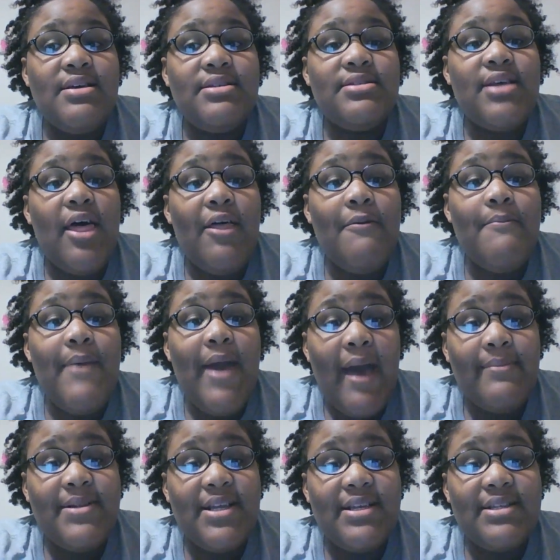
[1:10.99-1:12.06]
Southern
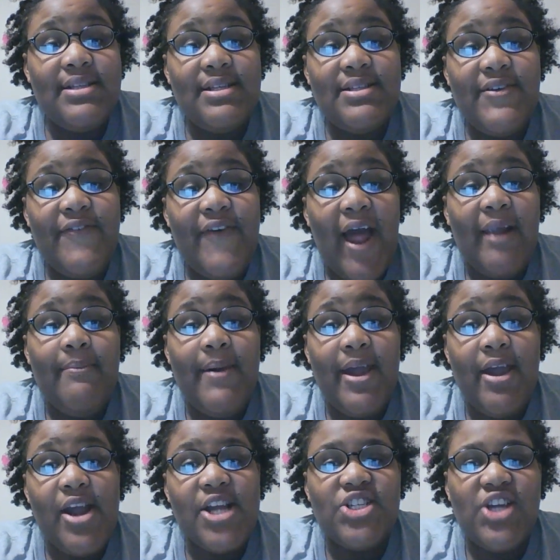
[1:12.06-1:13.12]
Baptists define
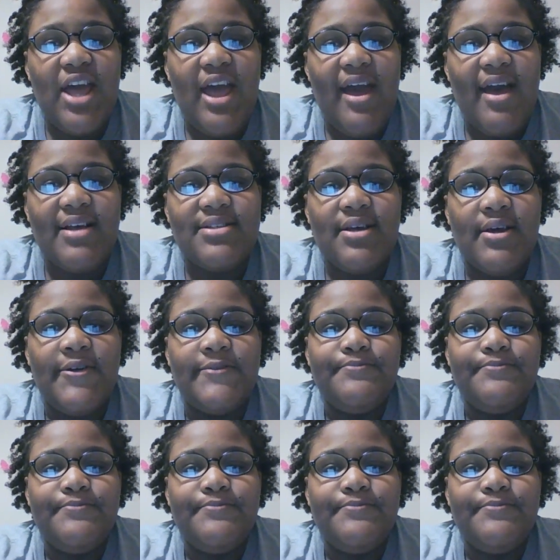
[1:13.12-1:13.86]
marriage as